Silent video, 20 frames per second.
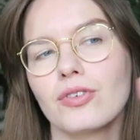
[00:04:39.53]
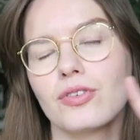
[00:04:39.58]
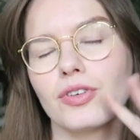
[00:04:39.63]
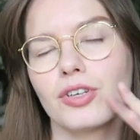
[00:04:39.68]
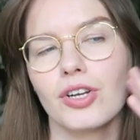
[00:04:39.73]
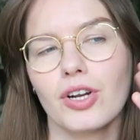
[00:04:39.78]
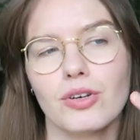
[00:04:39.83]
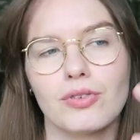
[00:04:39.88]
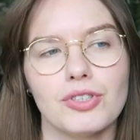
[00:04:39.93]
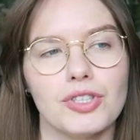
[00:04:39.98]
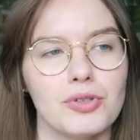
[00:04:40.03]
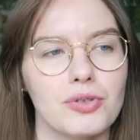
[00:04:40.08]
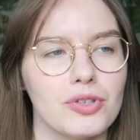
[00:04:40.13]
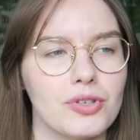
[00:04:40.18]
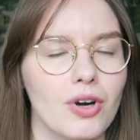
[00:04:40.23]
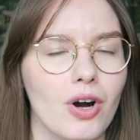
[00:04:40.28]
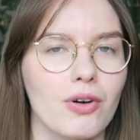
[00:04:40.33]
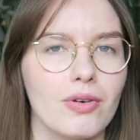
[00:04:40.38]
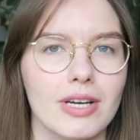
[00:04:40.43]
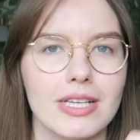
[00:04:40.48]
you know, do
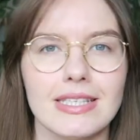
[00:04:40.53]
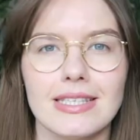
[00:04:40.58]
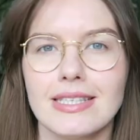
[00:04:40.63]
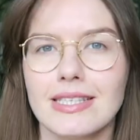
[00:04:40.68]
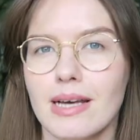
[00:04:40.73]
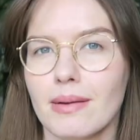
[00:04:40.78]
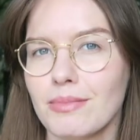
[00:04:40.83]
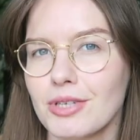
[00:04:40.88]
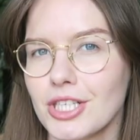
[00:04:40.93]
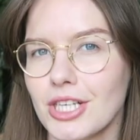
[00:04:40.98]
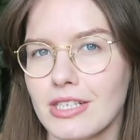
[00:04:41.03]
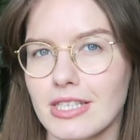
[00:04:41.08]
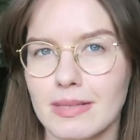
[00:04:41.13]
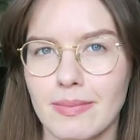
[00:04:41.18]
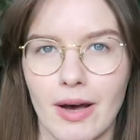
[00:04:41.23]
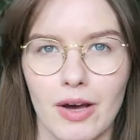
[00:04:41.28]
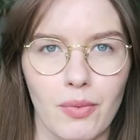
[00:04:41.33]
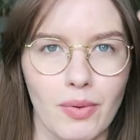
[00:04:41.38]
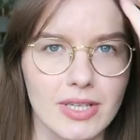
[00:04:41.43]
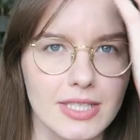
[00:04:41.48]
your own assumptions
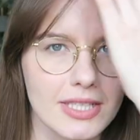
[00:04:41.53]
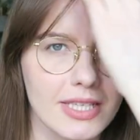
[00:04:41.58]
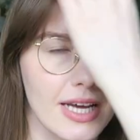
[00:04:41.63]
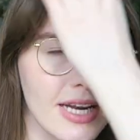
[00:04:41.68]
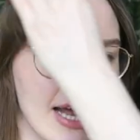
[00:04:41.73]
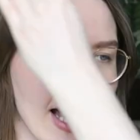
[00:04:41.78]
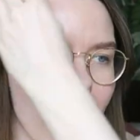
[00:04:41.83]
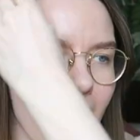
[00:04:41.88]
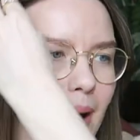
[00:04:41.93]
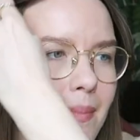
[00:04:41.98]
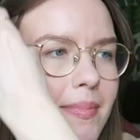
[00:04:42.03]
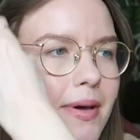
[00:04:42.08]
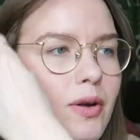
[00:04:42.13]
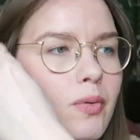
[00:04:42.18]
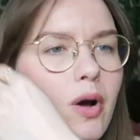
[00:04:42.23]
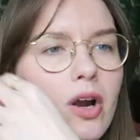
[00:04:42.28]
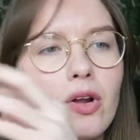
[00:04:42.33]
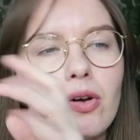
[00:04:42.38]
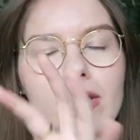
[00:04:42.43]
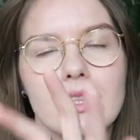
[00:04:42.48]
about what's gonna happen,
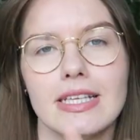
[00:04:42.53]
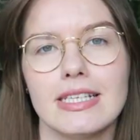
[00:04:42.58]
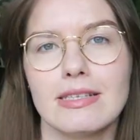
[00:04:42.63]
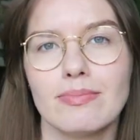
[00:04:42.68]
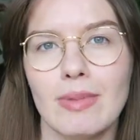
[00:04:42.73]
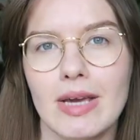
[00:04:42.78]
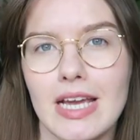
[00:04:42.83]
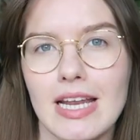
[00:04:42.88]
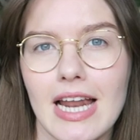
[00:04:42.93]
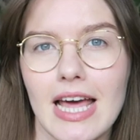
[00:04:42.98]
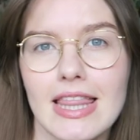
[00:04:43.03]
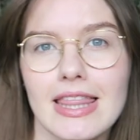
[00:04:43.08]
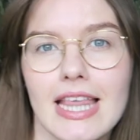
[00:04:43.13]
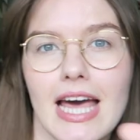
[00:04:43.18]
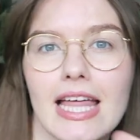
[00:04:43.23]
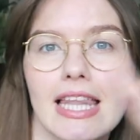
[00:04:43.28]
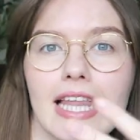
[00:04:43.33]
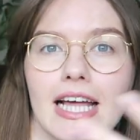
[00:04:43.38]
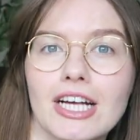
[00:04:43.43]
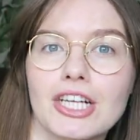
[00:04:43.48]
what could this mean, and
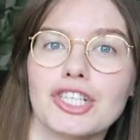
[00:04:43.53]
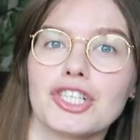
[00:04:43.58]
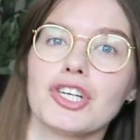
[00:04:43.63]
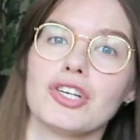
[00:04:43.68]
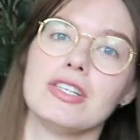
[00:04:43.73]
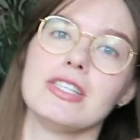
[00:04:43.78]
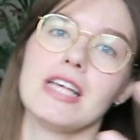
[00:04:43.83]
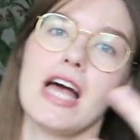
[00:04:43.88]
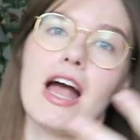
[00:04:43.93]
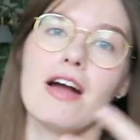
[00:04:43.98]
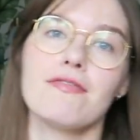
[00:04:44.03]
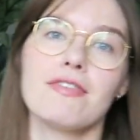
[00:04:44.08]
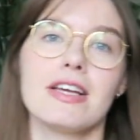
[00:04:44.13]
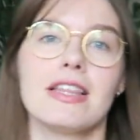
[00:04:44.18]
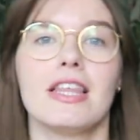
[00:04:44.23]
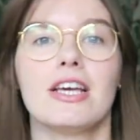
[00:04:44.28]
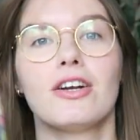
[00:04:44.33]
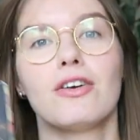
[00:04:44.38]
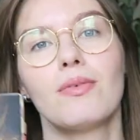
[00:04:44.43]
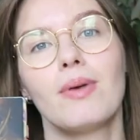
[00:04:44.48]
then like turns
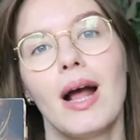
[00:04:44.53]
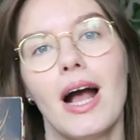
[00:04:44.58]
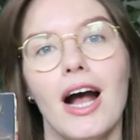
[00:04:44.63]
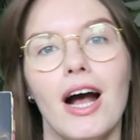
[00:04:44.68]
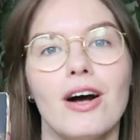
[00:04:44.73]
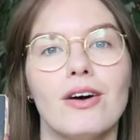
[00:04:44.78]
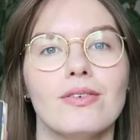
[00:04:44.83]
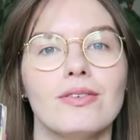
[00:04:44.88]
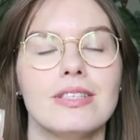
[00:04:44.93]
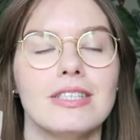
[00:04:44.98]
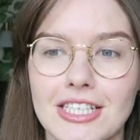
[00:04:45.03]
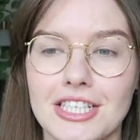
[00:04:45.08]
everything around.